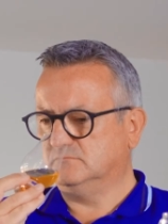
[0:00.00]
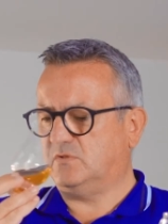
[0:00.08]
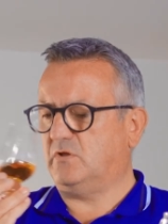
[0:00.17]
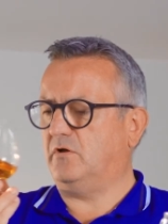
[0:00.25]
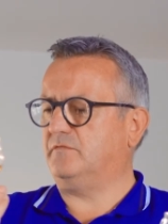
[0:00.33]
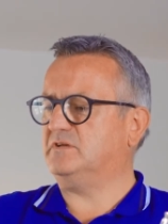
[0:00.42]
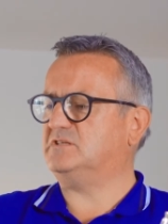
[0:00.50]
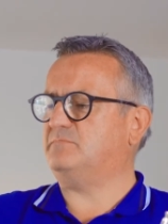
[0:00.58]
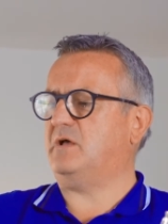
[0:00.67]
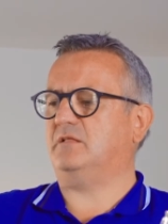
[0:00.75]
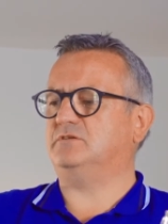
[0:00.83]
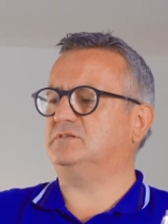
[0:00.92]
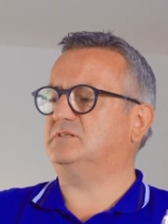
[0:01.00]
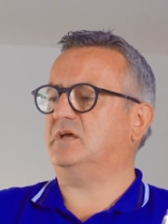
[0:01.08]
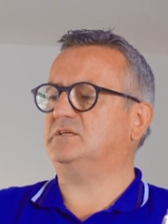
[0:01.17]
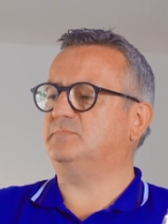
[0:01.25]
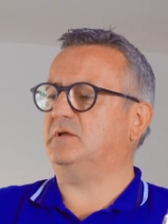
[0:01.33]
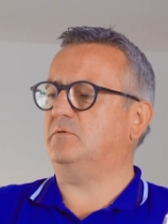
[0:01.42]
Now on the smell, it just
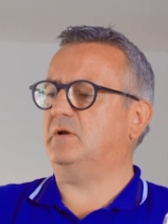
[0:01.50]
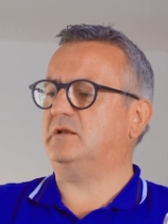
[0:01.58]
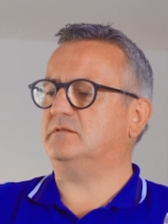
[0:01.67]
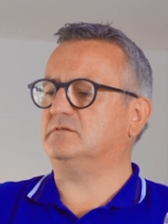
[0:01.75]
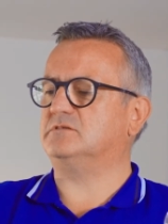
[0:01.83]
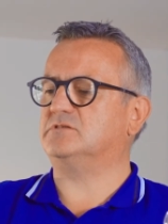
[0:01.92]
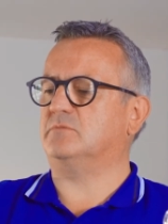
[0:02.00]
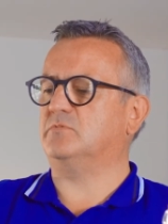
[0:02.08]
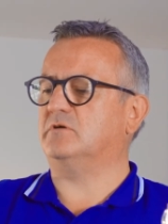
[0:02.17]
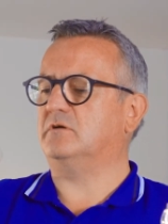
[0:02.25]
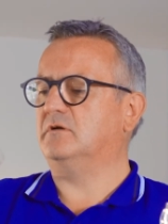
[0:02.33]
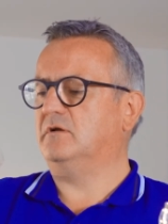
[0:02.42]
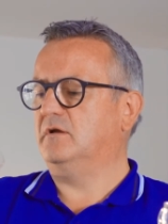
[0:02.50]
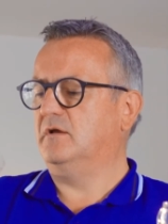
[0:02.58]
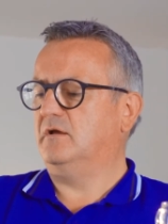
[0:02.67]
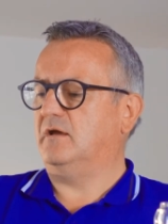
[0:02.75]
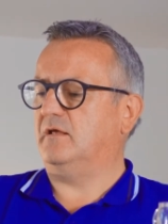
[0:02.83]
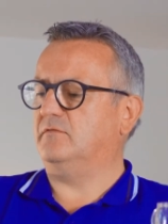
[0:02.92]
takes me away to the summer
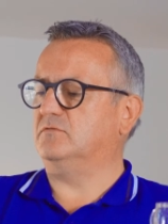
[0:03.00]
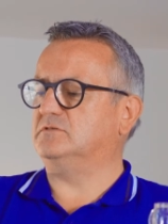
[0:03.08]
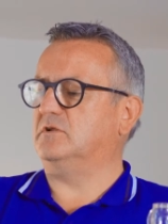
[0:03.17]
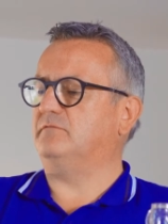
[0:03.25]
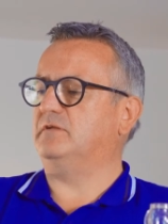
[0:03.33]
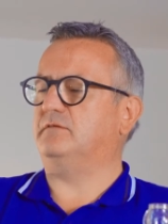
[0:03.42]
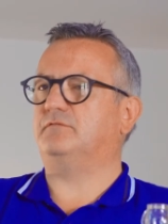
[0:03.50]
and those lovely